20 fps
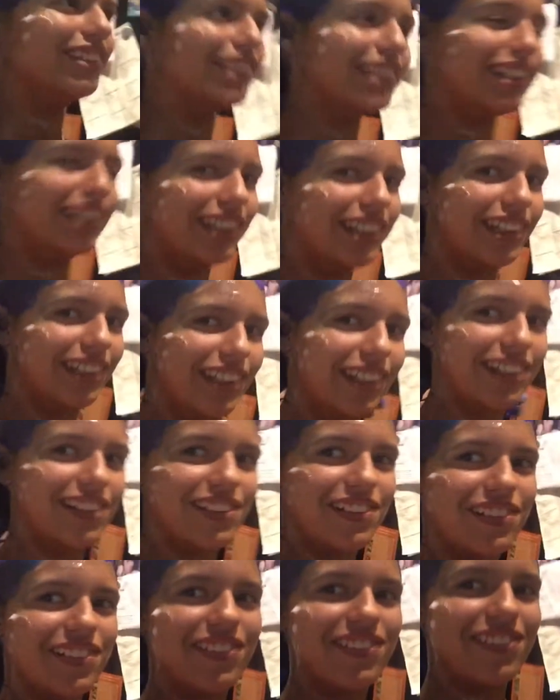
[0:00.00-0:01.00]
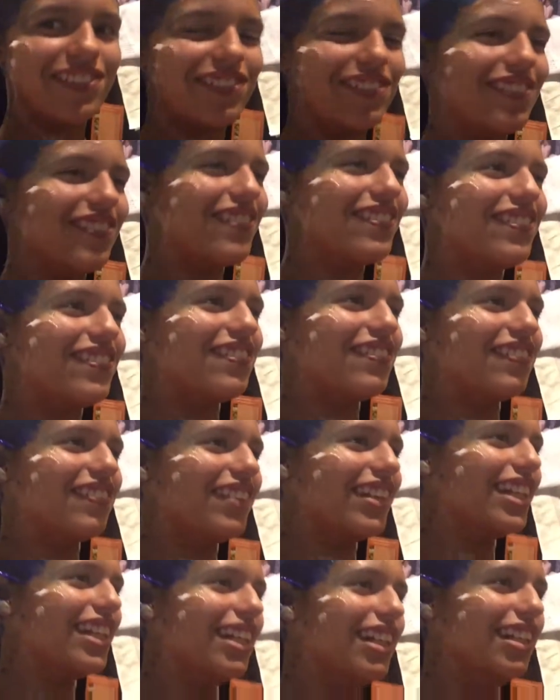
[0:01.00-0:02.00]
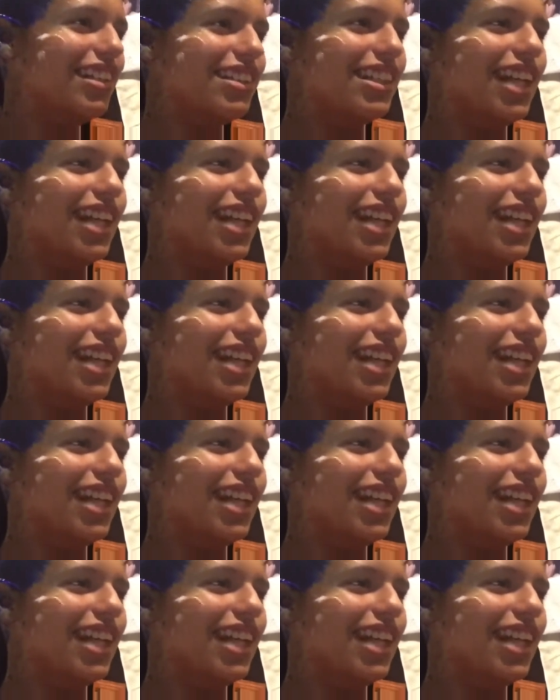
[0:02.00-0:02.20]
What's it going? Blue, blue, blue.